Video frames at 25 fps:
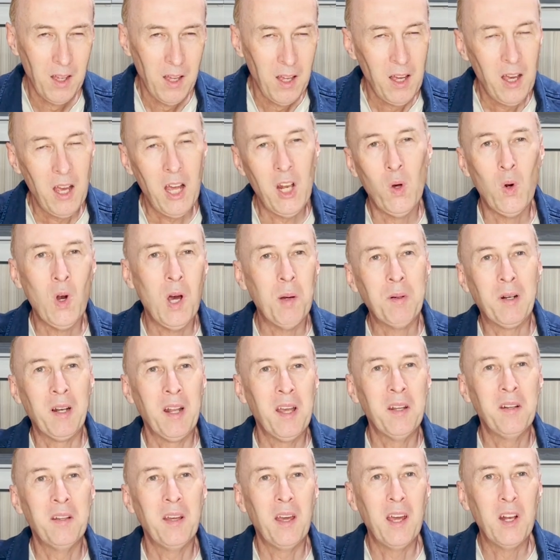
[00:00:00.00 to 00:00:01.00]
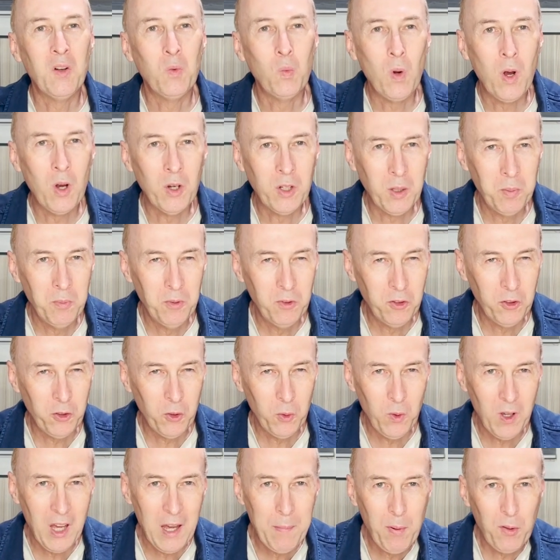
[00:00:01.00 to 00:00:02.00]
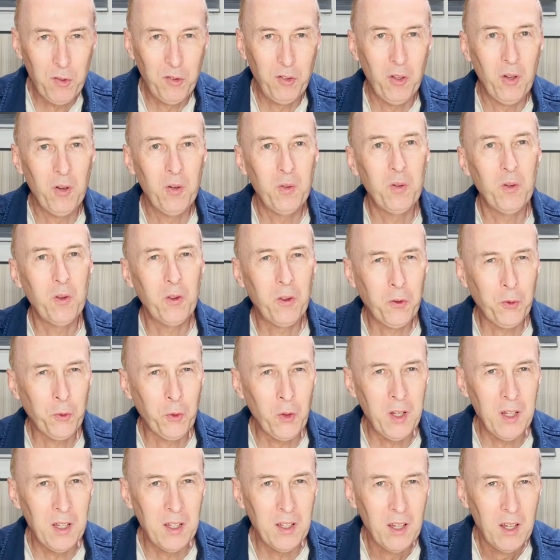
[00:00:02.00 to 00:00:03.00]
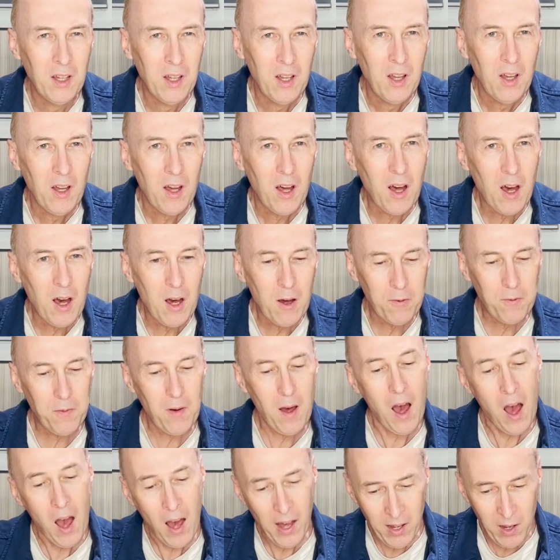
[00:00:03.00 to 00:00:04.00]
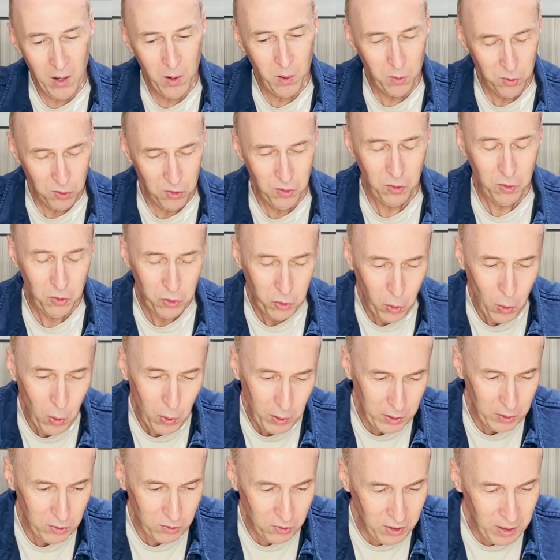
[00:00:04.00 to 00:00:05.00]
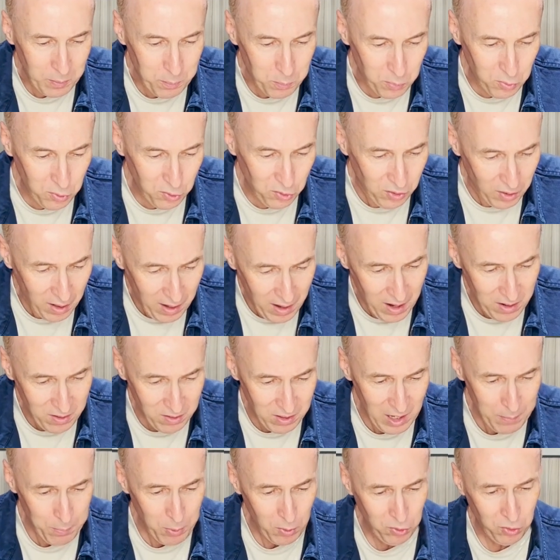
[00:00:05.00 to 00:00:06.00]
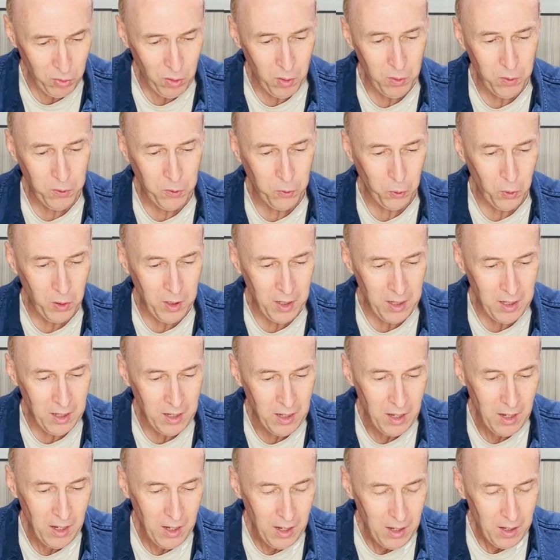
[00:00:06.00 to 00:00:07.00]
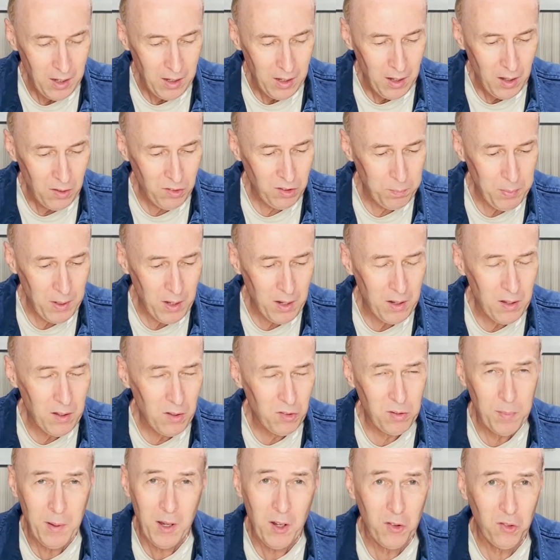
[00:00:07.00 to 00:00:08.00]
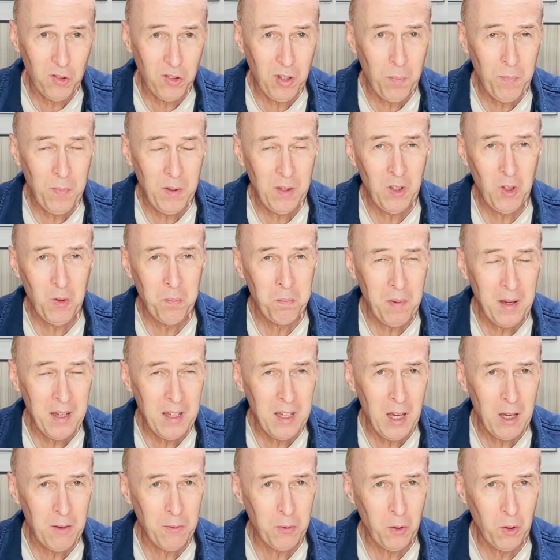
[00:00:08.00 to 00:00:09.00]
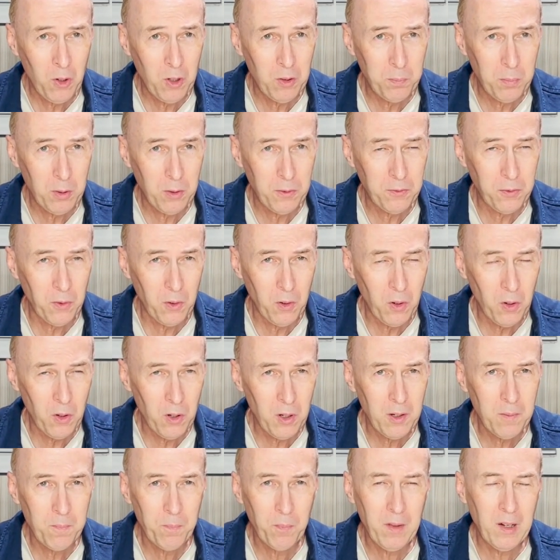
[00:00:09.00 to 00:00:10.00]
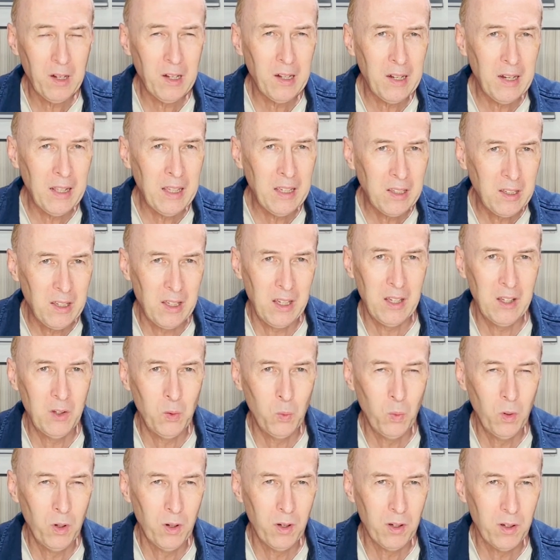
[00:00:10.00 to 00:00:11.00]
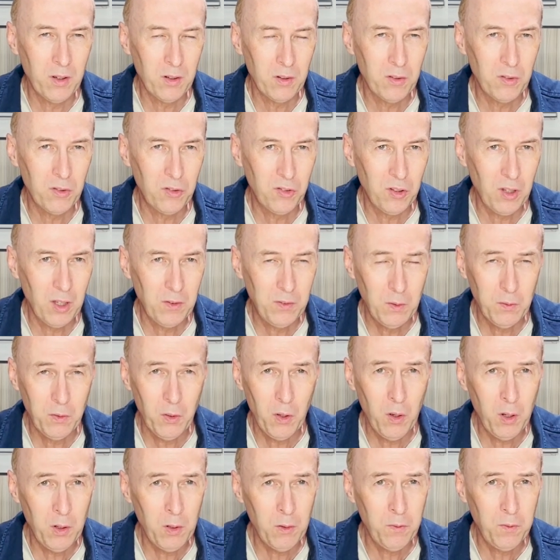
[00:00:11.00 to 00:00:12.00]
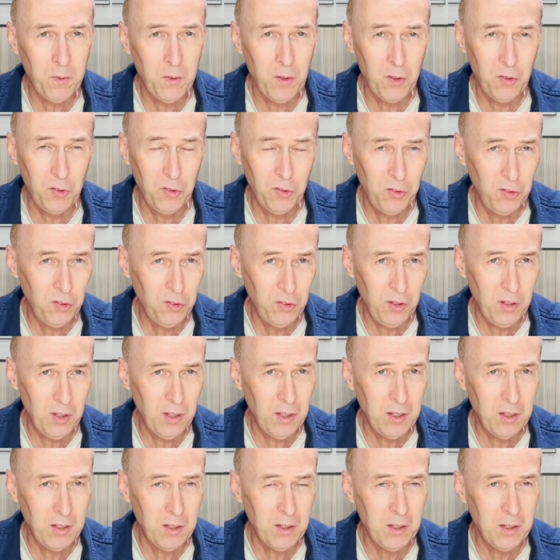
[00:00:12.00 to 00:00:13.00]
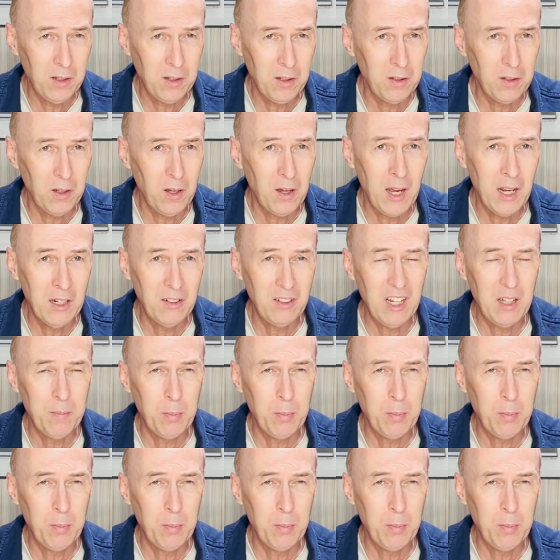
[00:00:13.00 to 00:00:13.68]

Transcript: Hello, I'm Glenn and welcome to episode 3 of Ielts Talk Tips. And episode 3 is about something you may have heard before, linking words. If you've heard of this idea